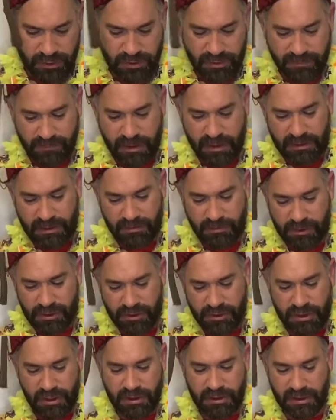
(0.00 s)
In fact, I'm gonna
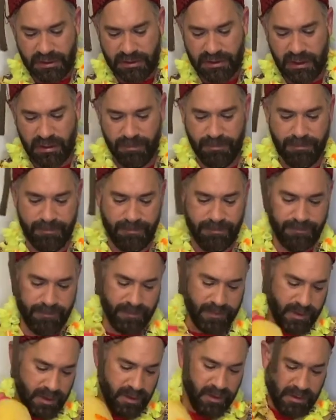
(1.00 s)
shake this up.
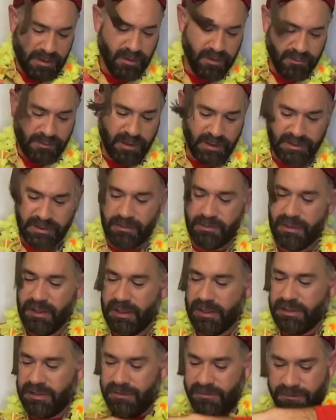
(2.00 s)
Got some
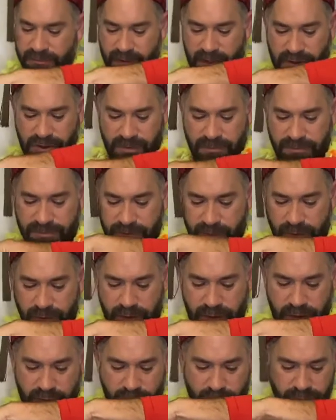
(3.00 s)
nice fresh
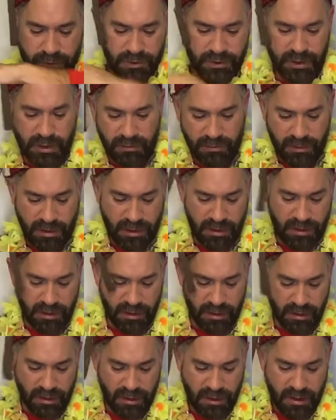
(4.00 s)
Florida OJ right
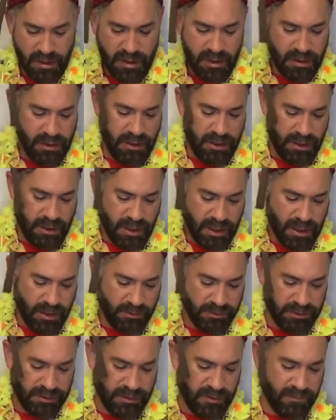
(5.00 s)
here. An
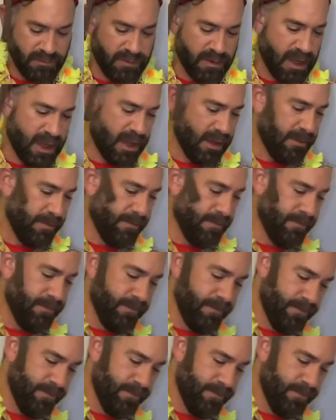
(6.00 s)
ounce of that.